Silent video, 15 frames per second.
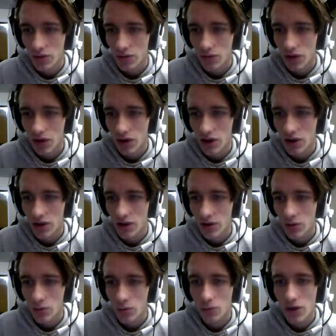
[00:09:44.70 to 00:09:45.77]
run,
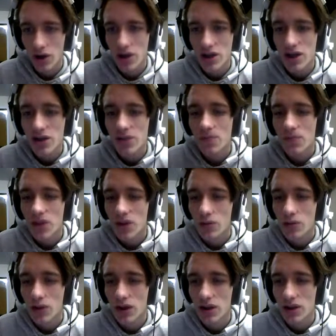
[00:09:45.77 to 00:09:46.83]
run,
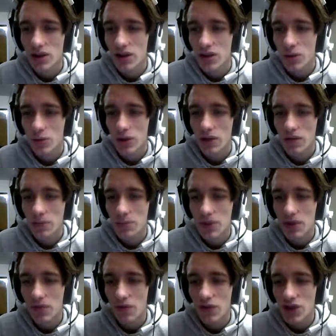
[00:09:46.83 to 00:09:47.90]
run. We have a
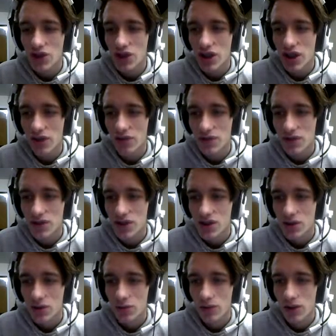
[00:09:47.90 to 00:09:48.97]
big fishy after us.
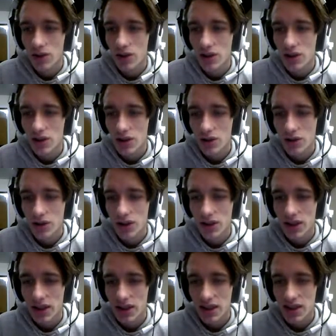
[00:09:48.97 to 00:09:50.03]
Run, run.
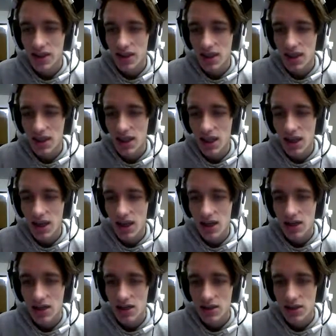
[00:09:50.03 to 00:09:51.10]
Get to the light.
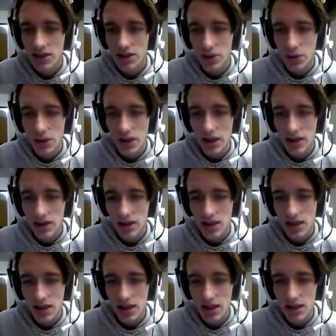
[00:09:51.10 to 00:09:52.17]
They don't like the
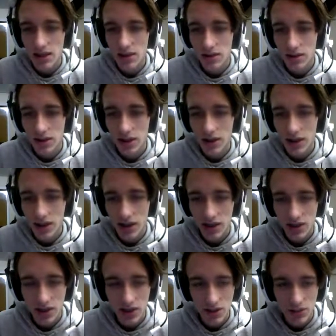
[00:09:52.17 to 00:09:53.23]
light. Okay, it can't
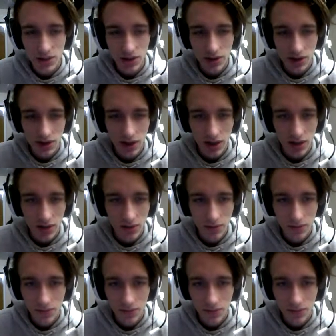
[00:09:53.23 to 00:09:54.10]
touch me here, can it?